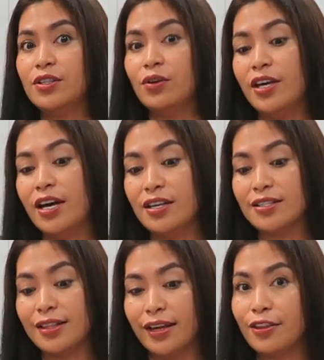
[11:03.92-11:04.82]
so that
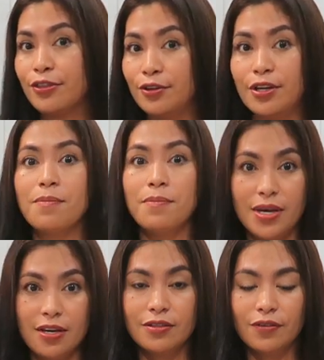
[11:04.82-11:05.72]
is like 30
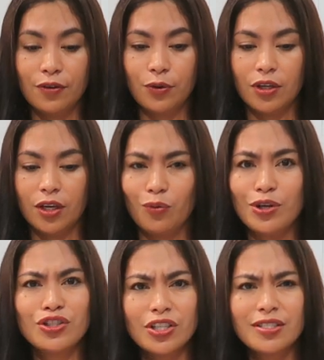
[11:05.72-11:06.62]
minutes of cooking
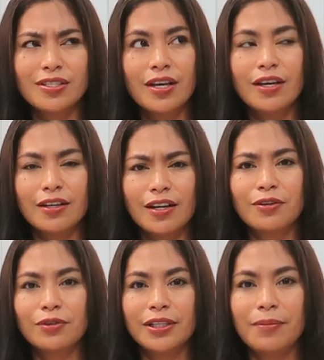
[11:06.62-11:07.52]
which is
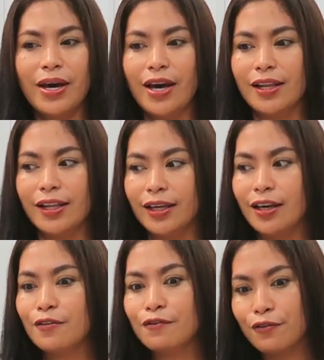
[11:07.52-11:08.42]
not really bad like
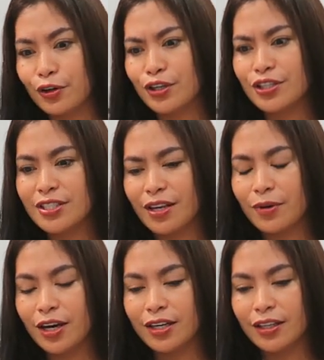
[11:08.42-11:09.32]
at first
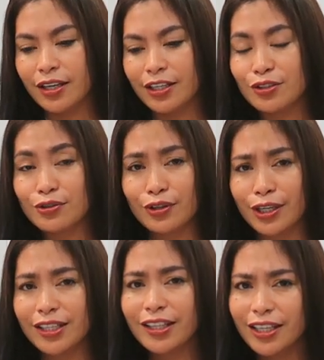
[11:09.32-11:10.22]
I'm kind of like
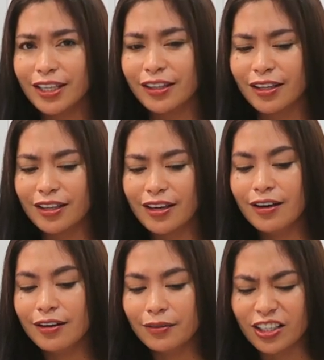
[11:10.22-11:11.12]
struggling like
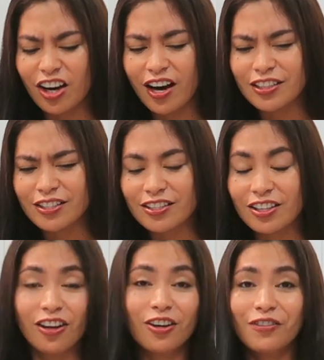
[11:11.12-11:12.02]
my god this is
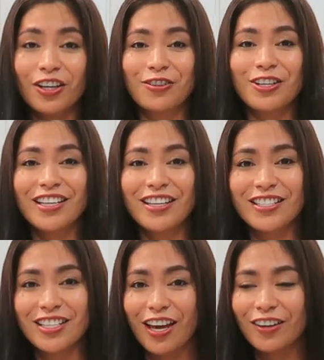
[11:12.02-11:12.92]
a lot of
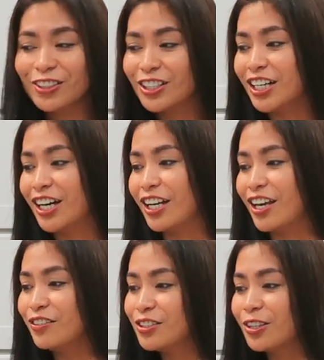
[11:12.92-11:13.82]
ingredients I have to cut I
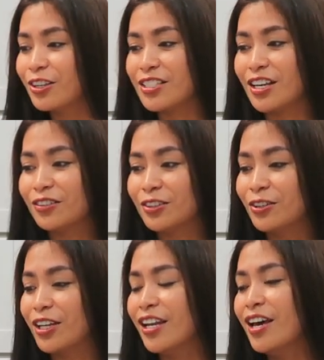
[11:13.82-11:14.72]
have to do this I have to
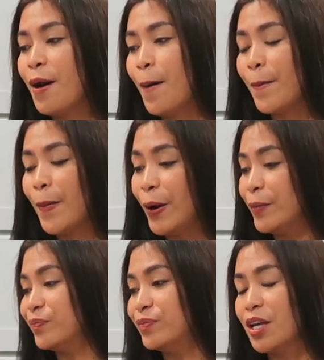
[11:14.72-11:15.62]
do that
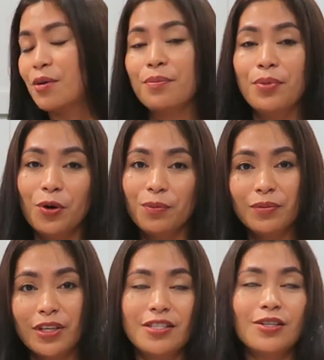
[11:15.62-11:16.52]
but um, boom
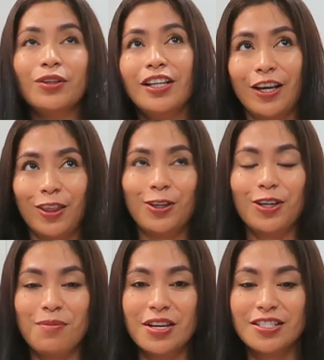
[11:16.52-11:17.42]
it's only like
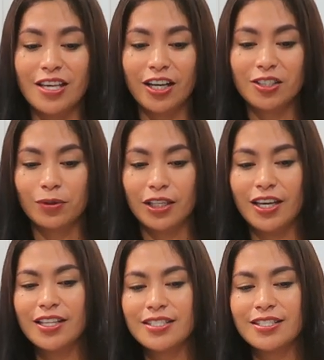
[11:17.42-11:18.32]
30 minutes actually
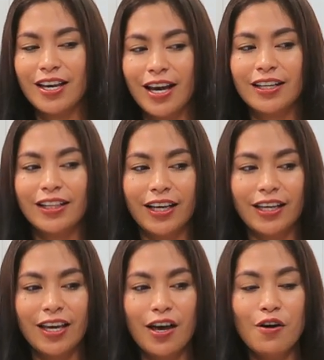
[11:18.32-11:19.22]
it's kind of
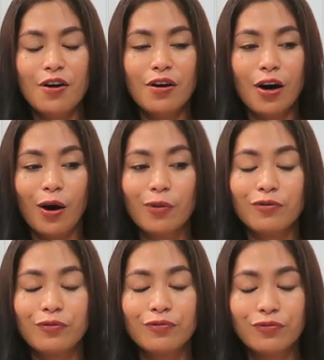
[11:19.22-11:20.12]
like
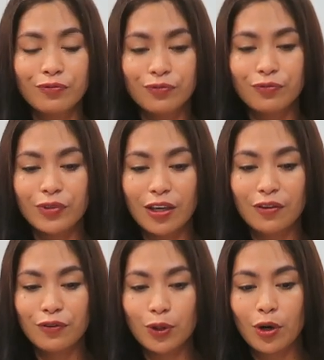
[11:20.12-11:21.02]
um,
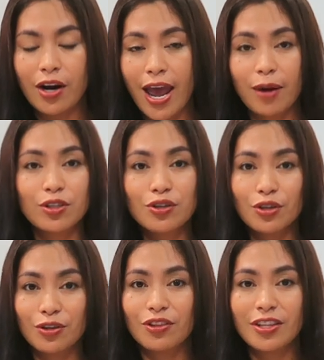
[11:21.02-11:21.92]
if you are
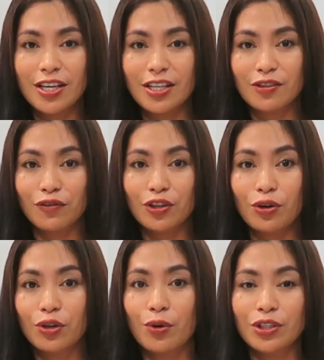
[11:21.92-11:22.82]
amateur in this, if you
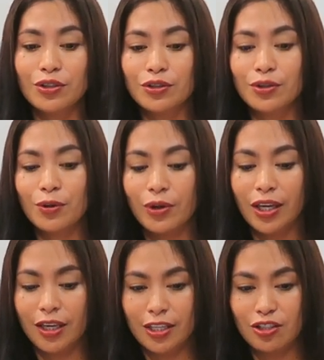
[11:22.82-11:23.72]
don't know what you're
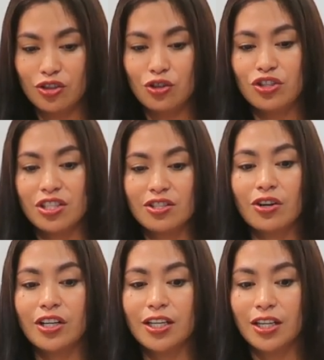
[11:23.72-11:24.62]
doing, it's you just
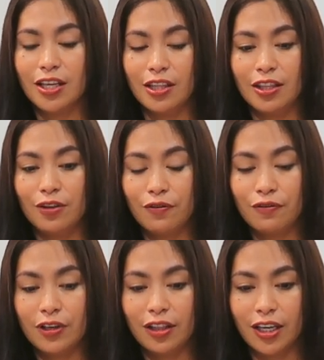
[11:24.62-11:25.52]
started and you
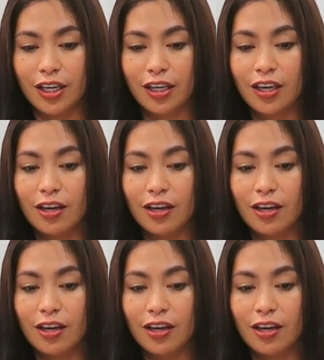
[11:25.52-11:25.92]
feel like